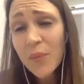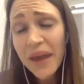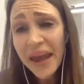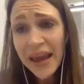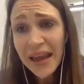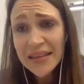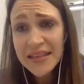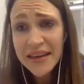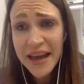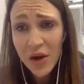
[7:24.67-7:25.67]
it
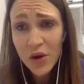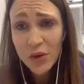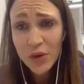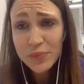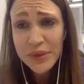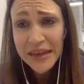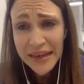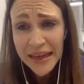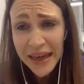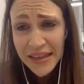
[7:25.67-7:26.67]
is now
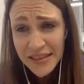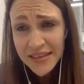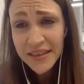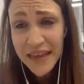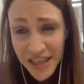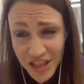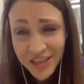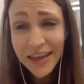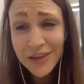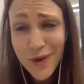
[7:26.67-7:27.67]
completely internationally